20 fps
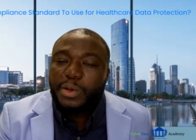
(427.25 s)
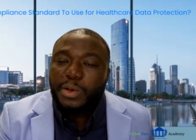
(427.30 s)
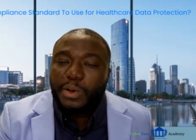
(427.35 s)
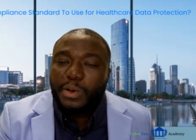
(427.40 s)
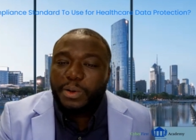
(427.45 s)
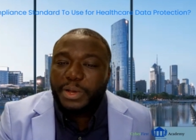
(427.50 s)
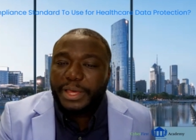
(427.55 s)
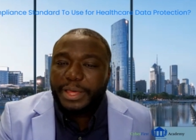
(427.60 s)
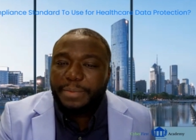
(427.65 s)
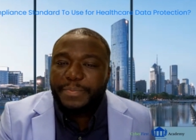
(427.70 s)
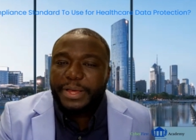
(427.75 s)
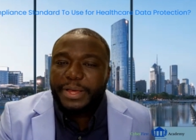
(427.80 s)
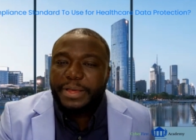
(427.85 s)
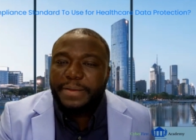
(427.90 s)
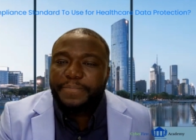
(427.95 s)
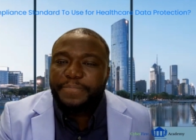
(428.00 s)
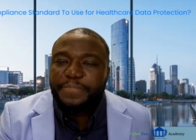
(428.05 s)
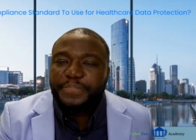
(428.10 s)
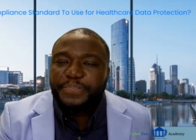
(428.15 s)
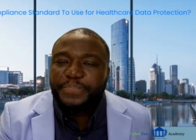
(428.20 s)
or HIPAA.
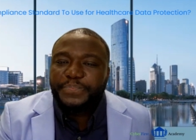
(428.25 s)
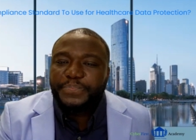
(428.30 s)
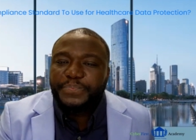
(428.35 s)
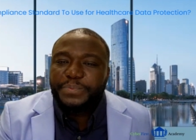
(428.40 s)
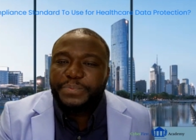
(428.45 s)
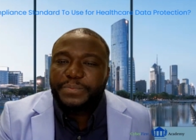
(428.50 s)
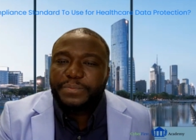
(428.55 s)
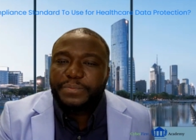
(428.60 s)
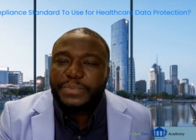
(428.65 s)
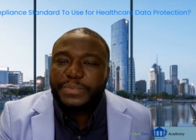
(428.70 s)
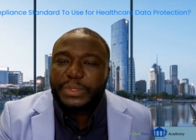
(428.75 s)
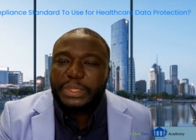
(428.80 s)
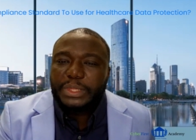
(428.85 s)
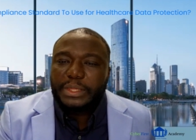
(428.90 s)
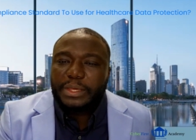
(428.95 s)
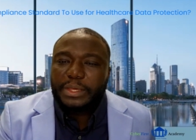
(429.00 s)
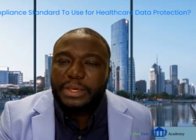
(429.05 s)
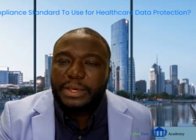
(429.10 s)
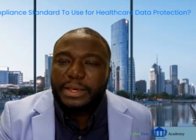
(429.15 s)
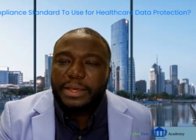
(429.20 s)

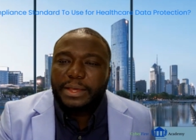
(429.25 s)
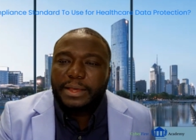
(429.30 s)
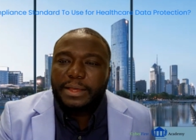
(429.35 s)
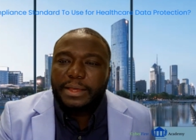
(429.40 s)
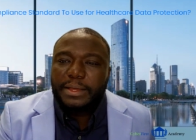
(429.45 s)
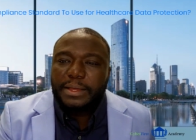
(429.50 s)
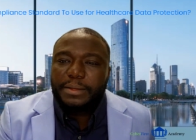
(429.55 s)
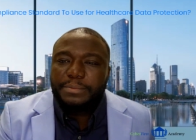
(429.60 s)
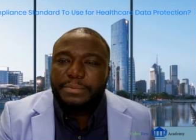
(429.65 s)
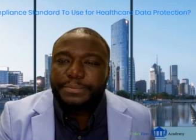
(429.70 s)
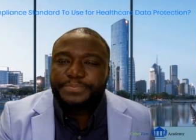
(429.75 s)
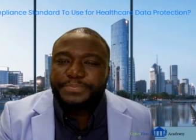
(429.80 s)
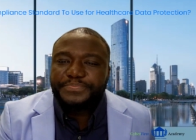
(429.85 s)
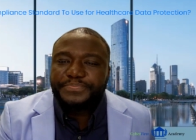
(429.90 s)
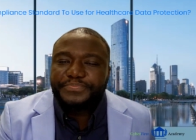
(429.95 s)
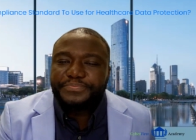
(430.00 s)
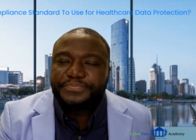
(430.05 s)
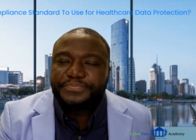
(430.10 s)
Um,